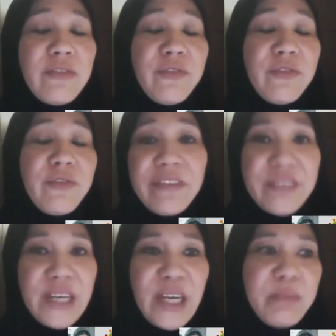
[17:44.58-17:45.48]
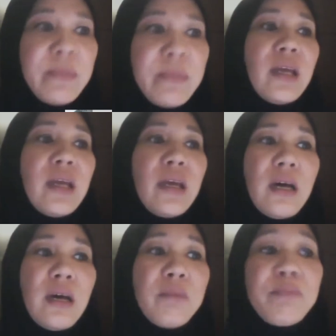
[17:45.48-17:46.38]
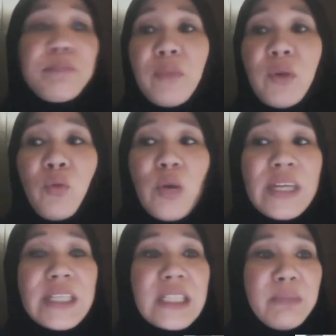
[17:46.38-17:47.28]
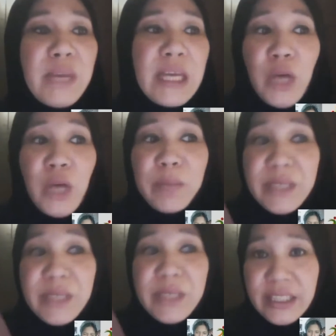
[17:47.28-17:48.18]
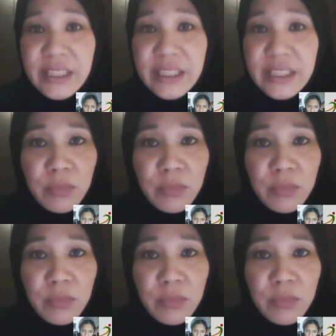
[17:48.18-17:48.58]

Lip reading: for lifetime. Once my hippocampus has grown